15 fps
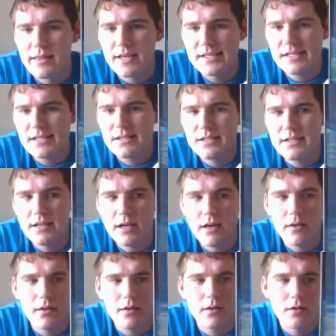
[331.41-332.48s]
this is
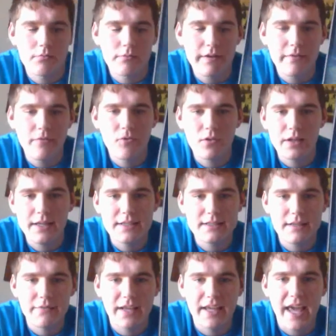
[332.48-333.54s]
a
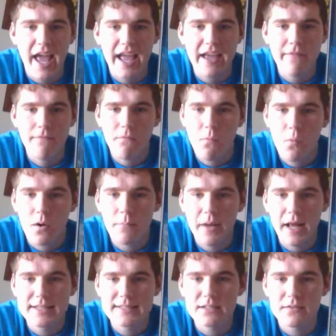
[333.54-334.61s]
re-release of a K4
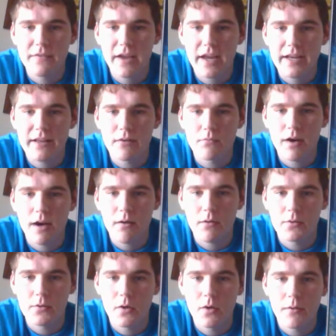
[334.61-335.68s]
Pennsylvania
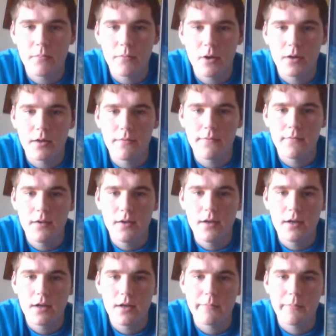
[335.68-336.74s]
Railroad locomotive,
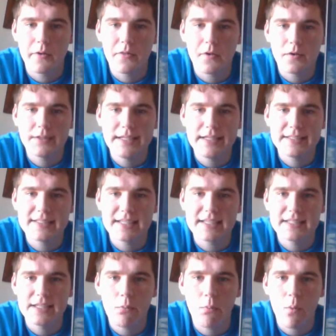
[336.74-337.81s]
number
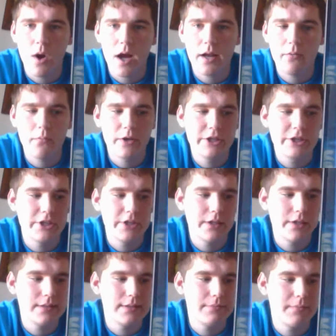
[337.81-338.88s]
1361, which
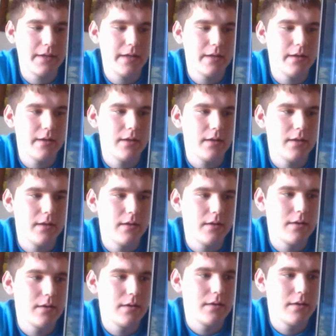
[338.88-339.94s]
has been
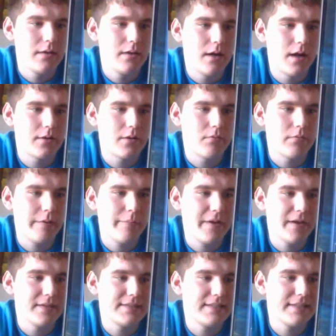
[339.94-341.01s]
under
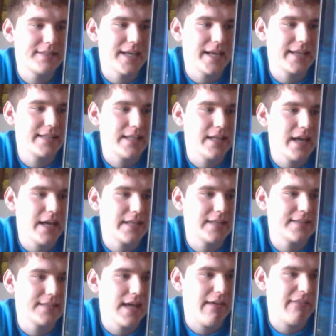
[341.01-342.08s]
rebuild since
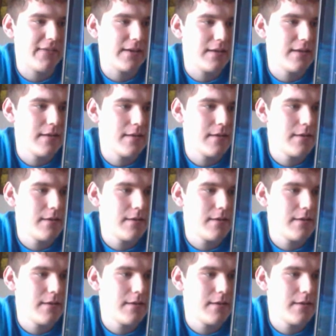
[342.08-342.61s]
1997.